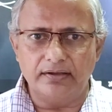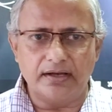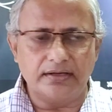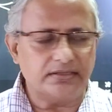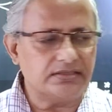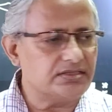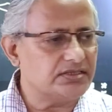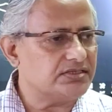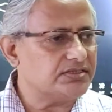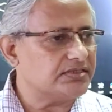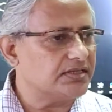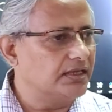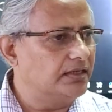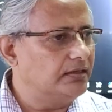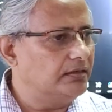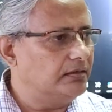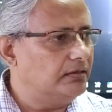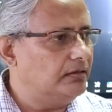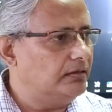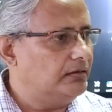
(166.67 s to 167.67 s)
That is a
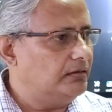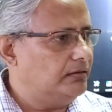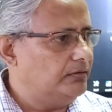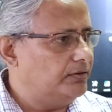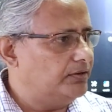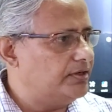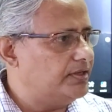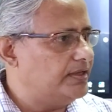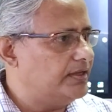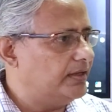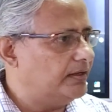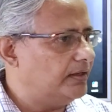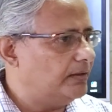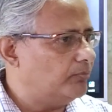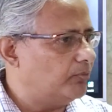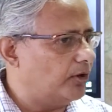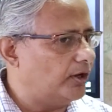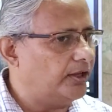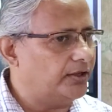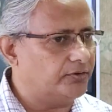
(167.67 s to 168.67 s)
single
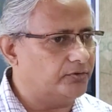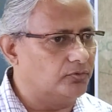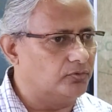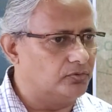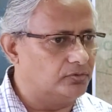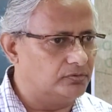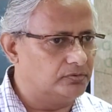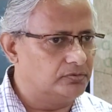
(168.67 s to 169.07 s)
DNA molecule.